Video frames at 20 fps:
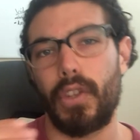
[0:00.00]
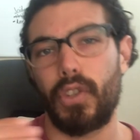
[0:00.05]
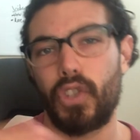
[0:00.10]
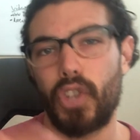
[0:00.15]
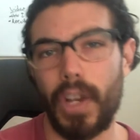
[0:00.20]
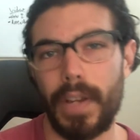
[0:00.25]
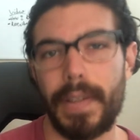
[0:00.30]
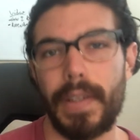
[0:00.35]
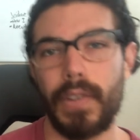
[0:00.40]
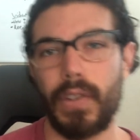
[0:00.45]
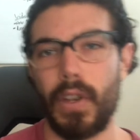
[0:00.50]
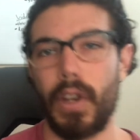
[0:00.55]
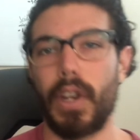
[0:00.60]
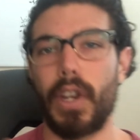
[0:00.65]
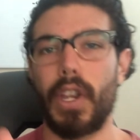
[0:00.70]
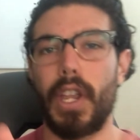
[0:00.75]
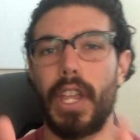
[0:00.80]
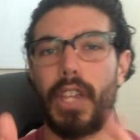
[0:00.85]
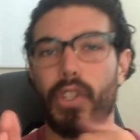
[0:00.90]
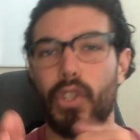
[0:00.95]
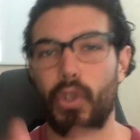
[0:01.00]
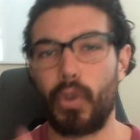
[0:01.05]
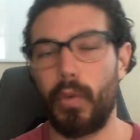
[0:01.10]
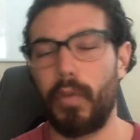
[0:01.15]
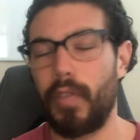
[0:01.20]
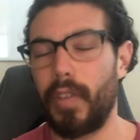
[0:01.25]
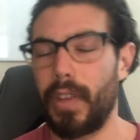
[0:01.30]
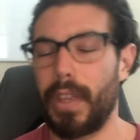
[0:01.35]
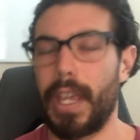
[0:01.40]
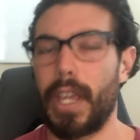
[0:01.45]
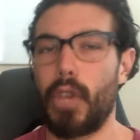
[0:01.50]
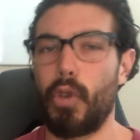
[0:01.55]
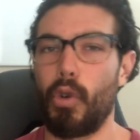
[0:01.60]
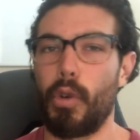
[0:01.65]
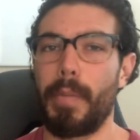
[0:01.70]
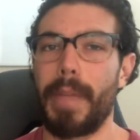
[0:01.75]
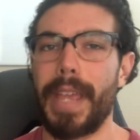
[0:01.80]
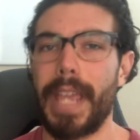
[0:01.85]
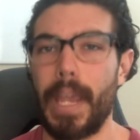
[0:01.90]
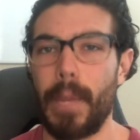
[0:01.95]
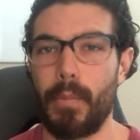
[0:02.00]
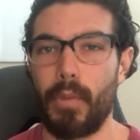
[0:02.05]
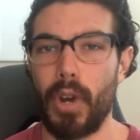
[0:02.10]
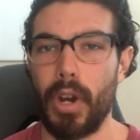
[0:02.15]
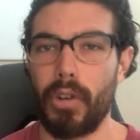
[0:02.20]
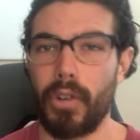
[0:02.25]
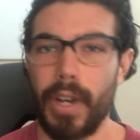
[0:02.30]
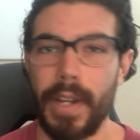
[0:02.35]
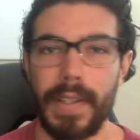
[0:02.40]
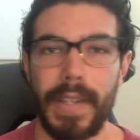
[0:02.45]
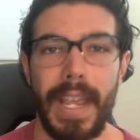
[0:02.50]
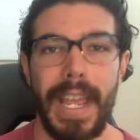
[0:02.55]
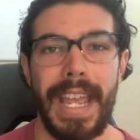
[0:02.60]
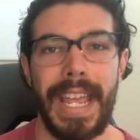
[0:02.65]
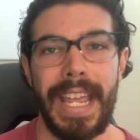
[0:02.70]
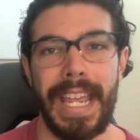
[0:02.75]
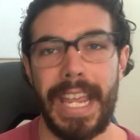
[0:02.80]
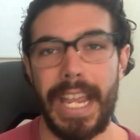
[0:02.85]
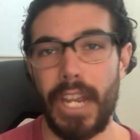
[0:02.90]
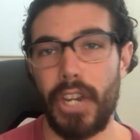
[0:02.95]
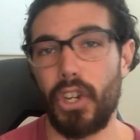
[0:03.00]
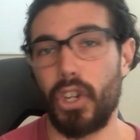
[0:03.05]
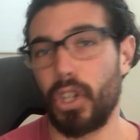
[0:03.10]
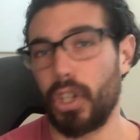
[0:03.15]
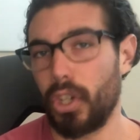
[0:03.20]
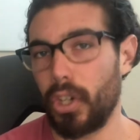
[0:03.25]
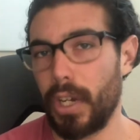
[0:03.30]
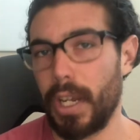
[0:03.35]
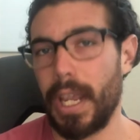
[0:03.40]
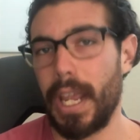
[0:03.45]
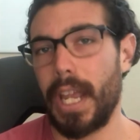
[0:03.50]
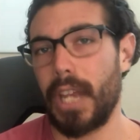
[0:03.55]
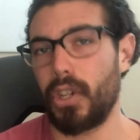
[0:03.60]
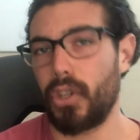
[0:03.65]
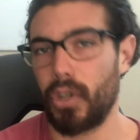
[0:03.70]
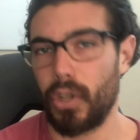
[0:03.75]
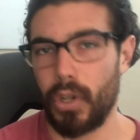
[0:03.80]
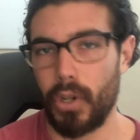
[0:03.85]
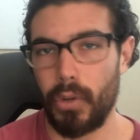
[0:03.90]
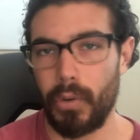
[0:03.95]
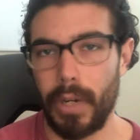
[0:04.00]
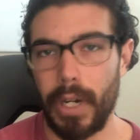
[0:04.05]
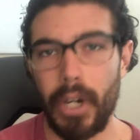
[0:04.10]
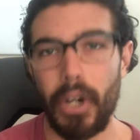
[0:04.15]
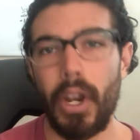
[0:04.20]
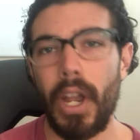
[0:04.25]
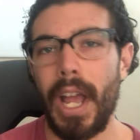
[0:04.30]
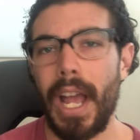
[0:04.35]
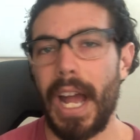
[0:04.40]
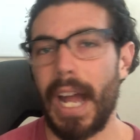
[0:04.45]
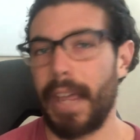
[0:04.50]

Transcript: Just as long as you feel like you're making progress in your learning and your career,